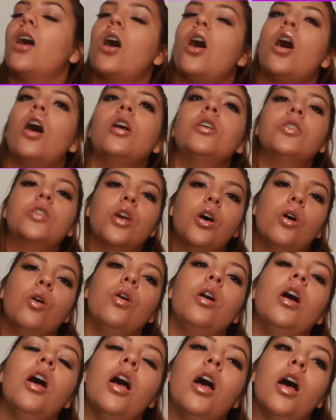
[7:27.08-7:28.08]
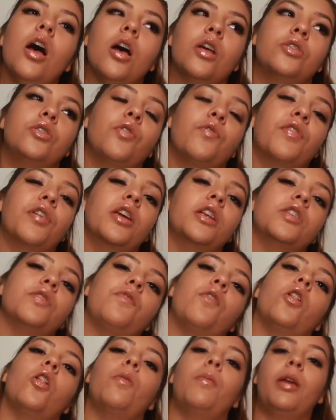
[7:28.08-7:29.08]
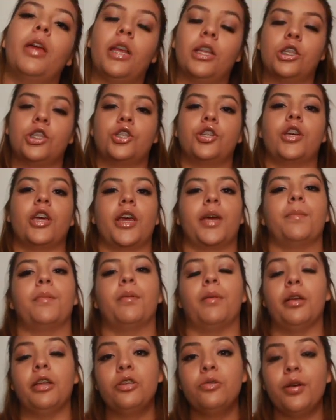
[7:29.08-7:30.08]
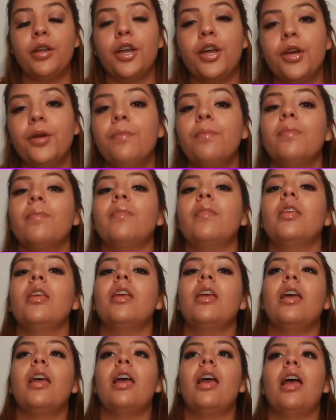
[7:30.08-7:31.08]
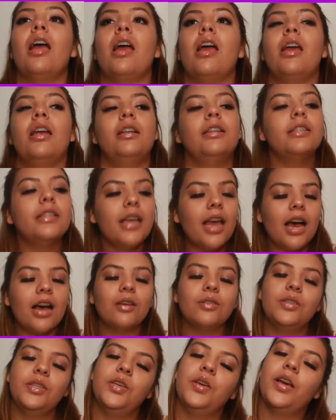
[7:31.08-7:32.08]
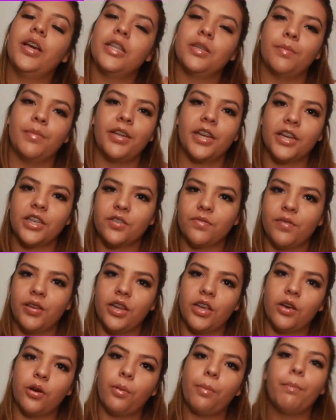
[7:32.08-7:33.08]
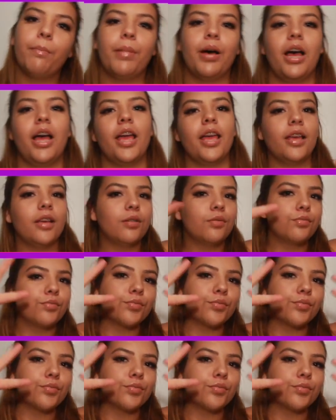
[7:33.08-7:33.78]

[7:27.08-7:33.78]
also don't forget to follow my Instagram and my Twitter. And yeah, I'll see you guys in my next video. Bye.